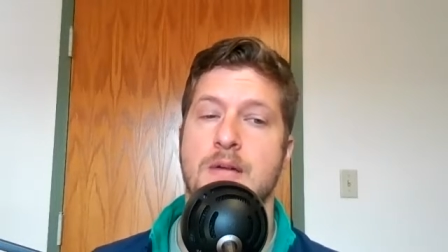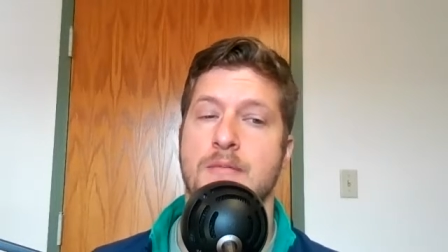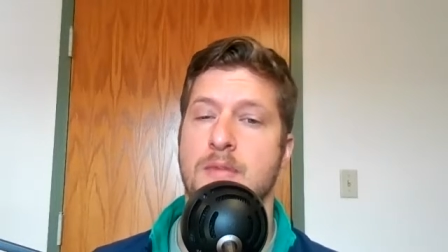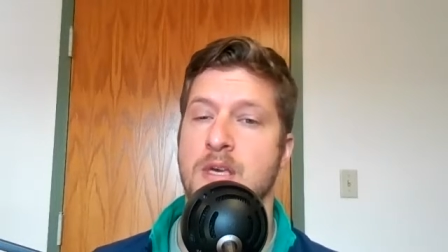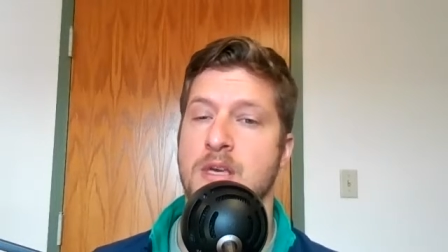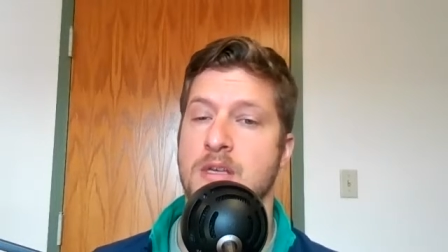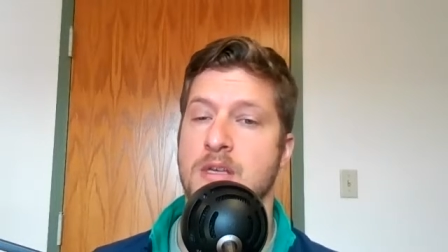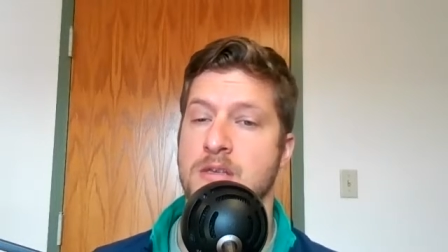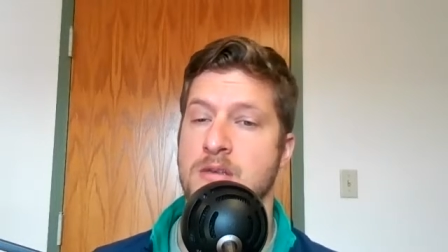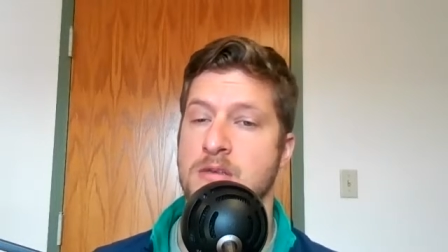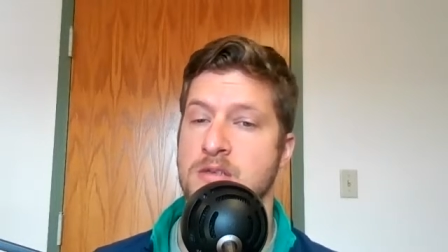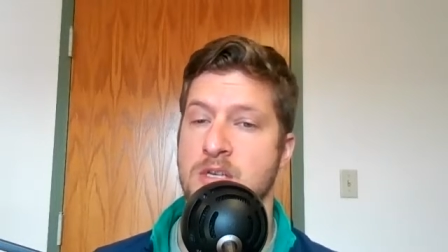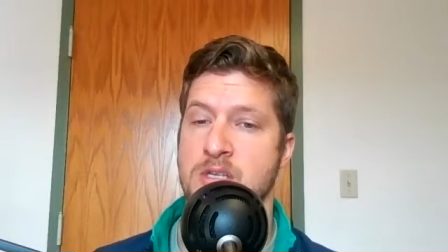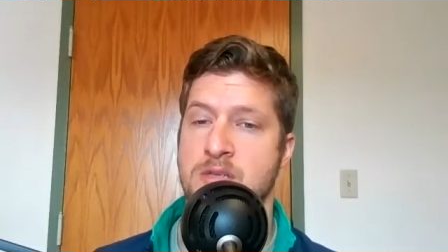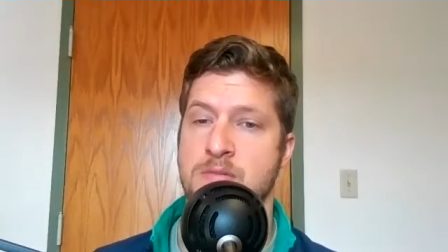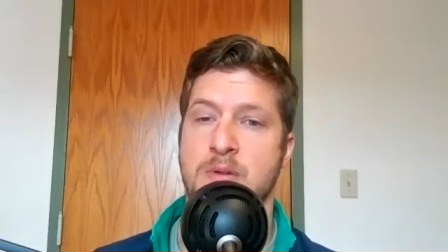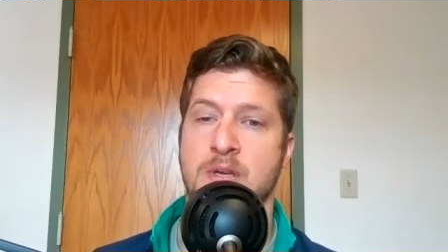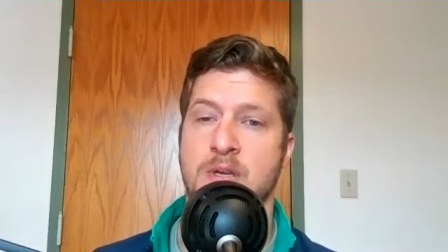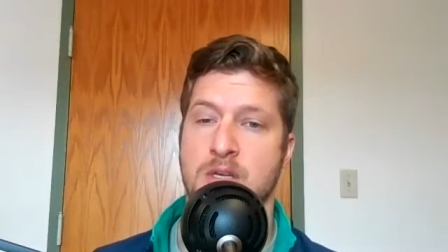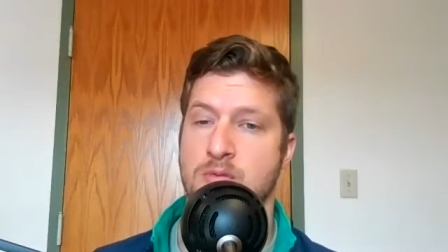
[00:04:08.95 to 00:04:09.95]
because
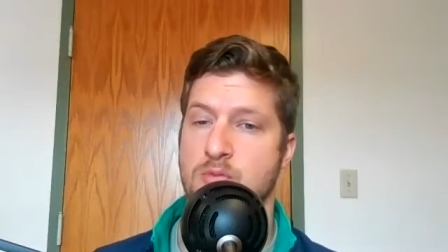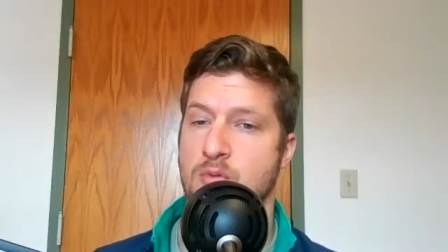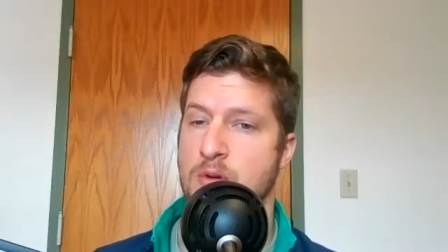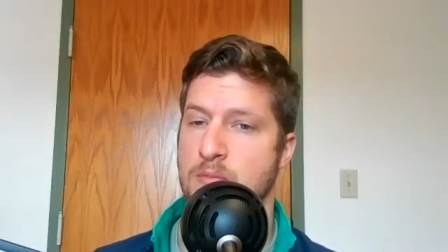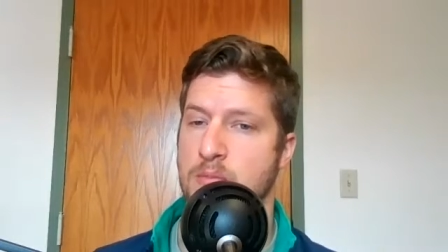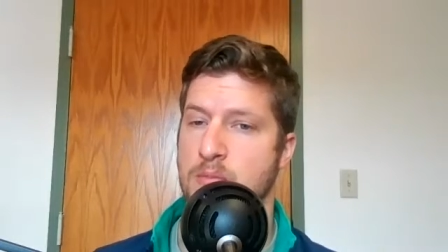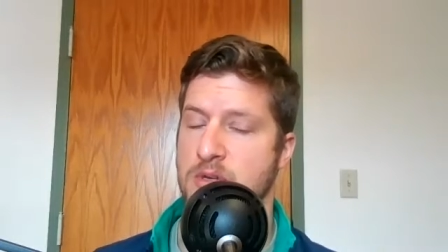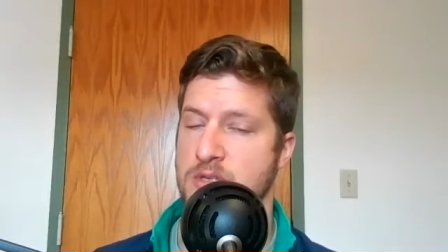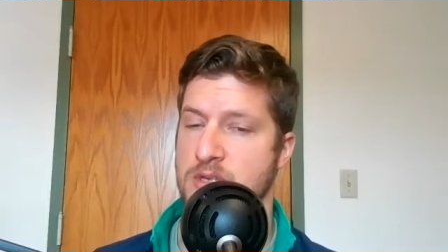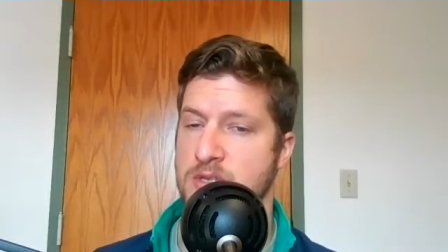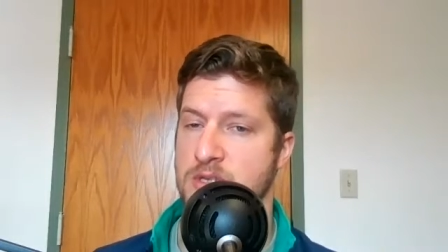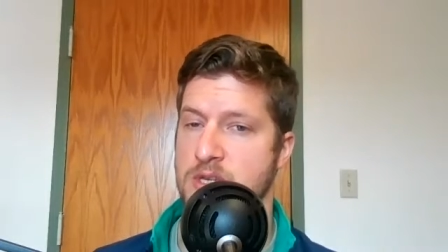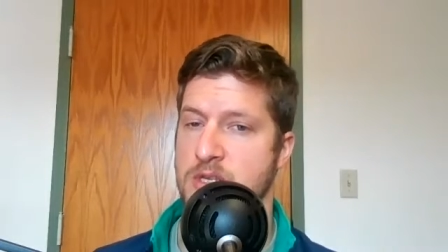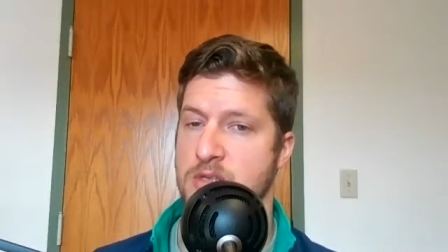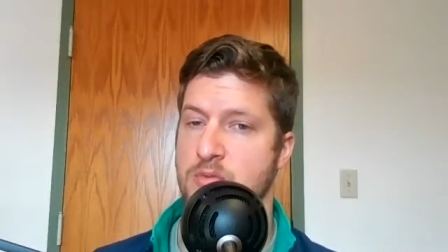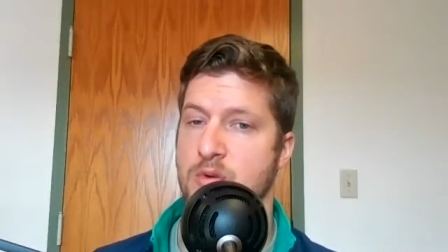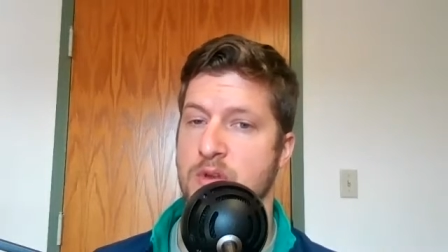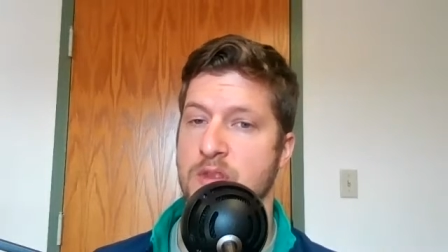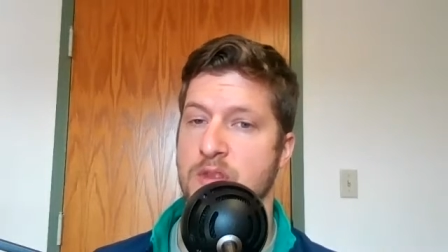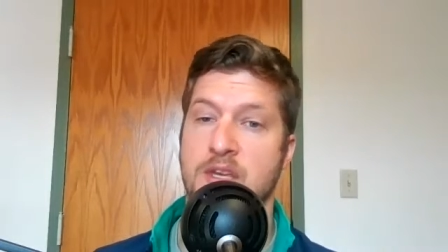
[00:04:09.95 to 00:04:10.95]
just because one person
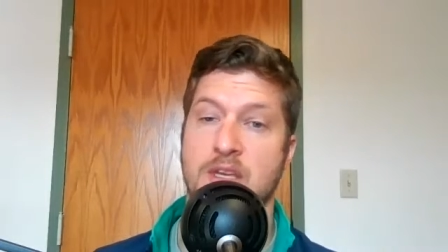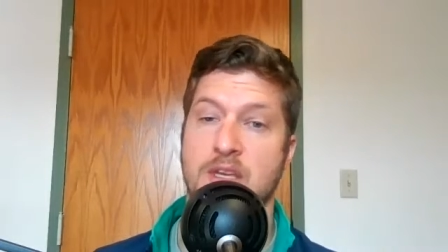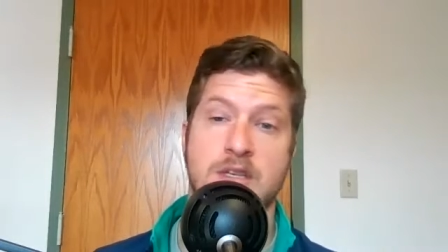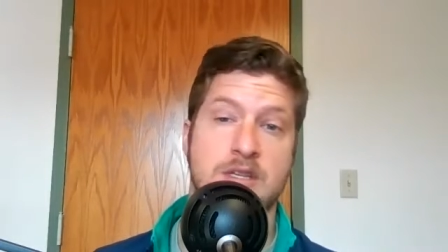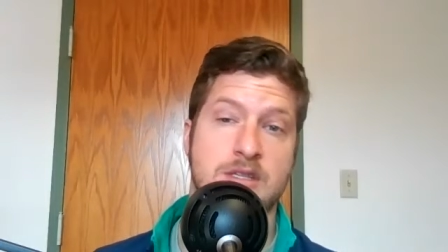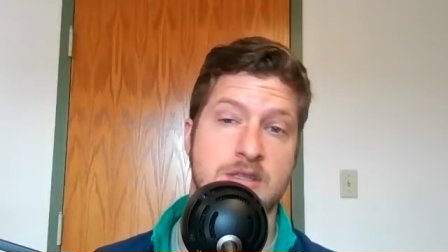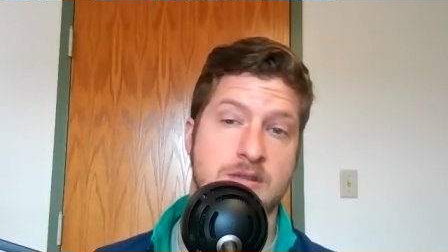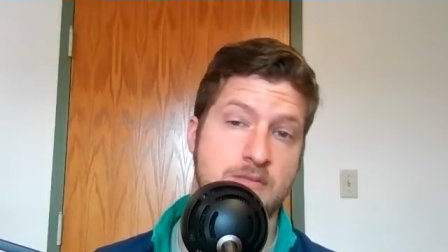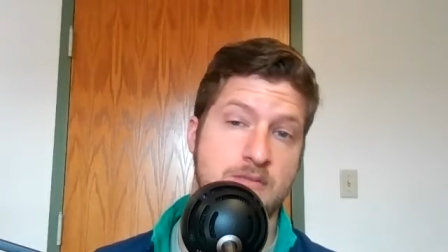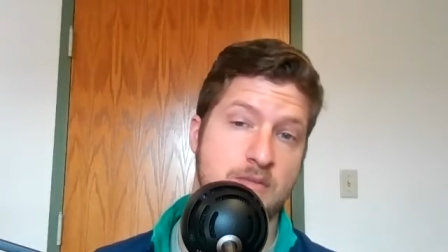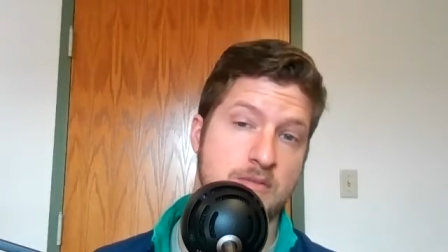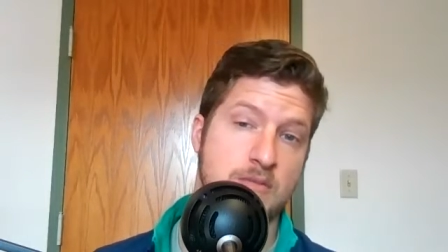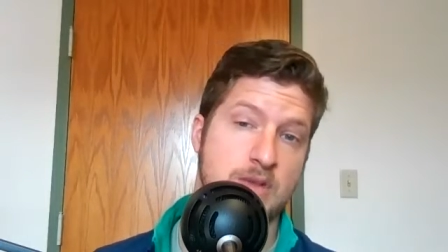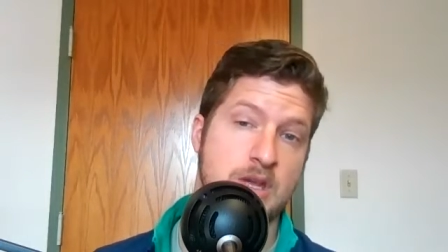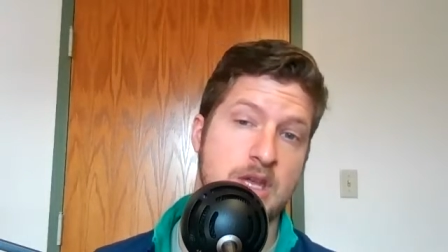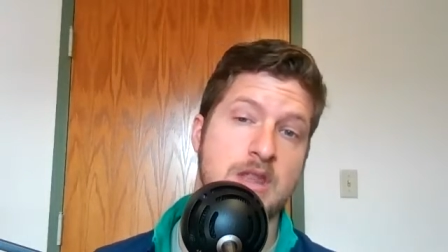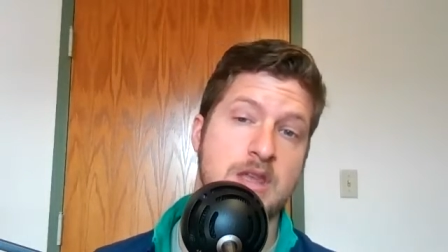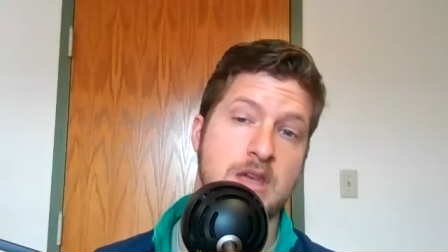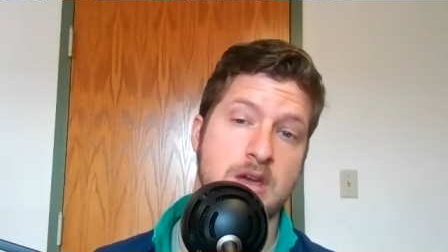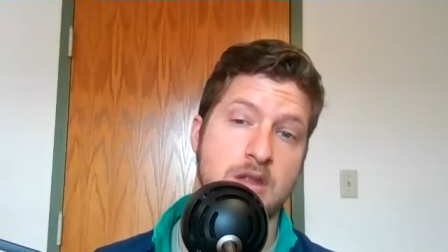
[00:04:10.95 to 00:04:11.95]
says one thing doesn't
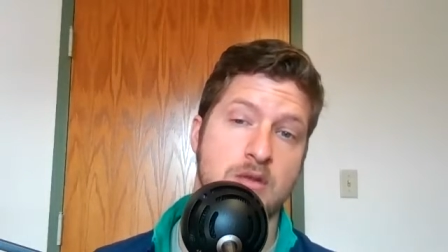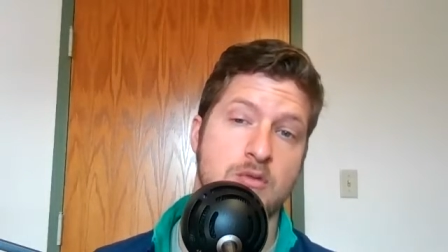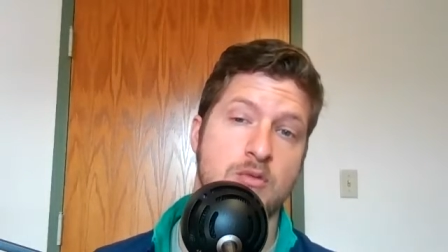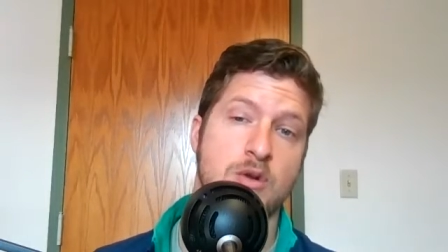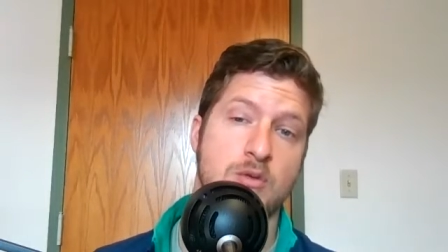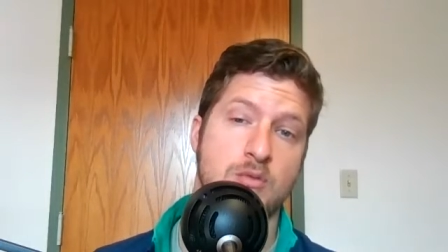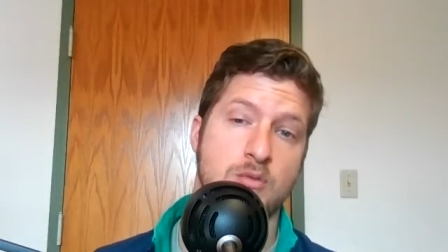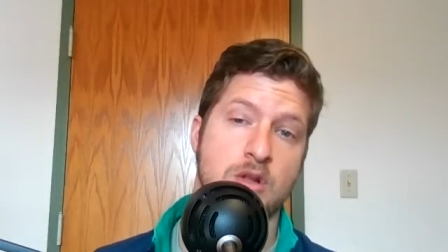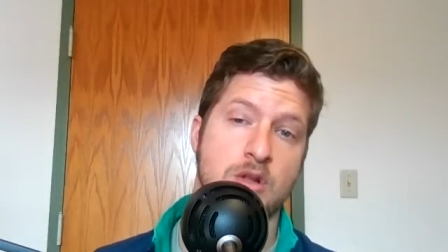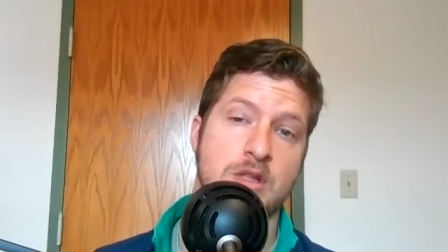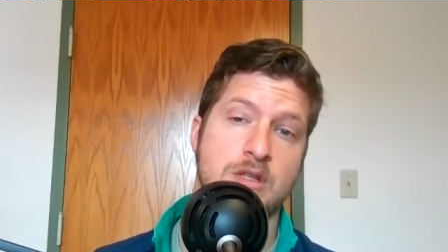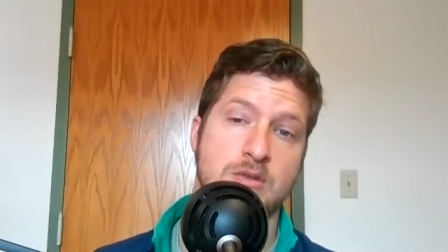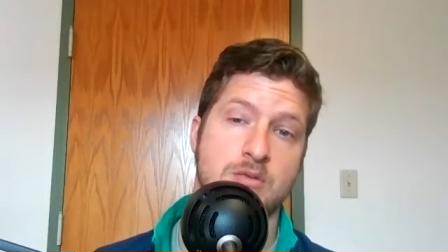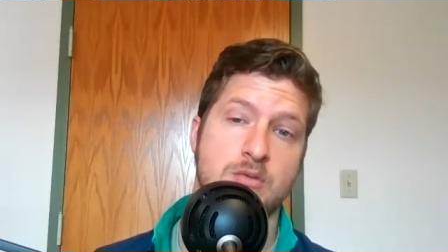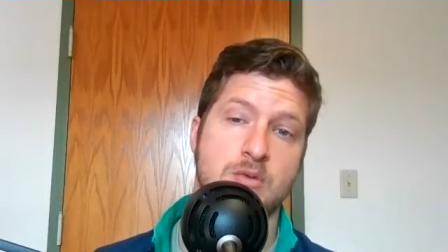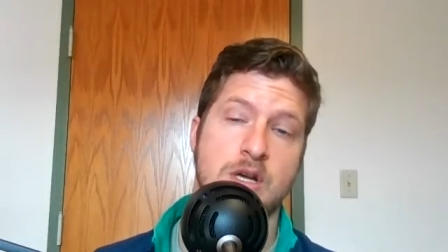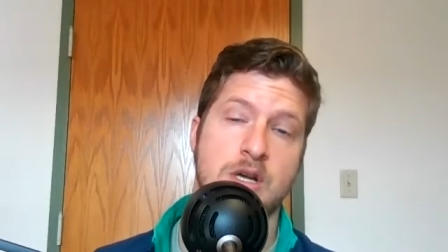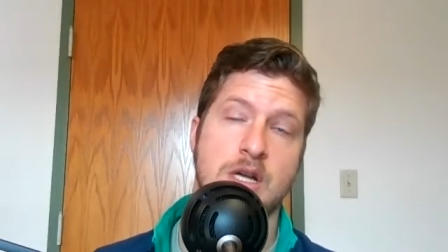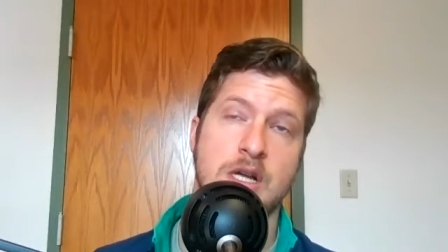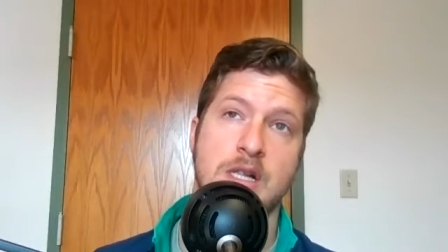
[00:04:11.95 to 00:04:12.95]
mean the other one will as
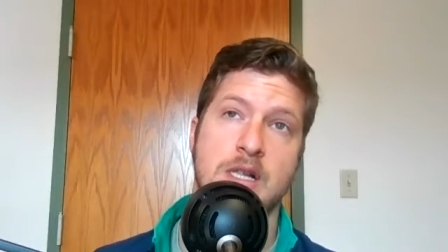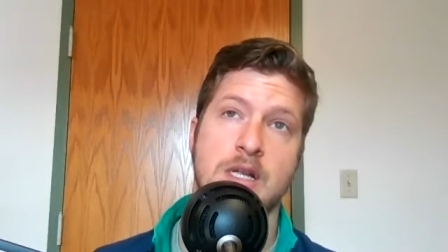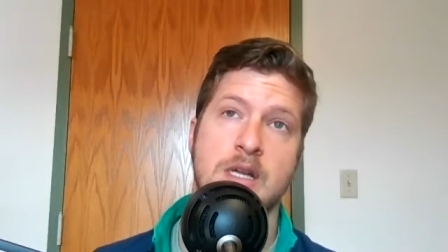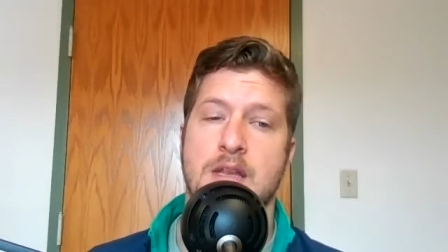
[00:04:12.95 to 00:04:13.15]
well.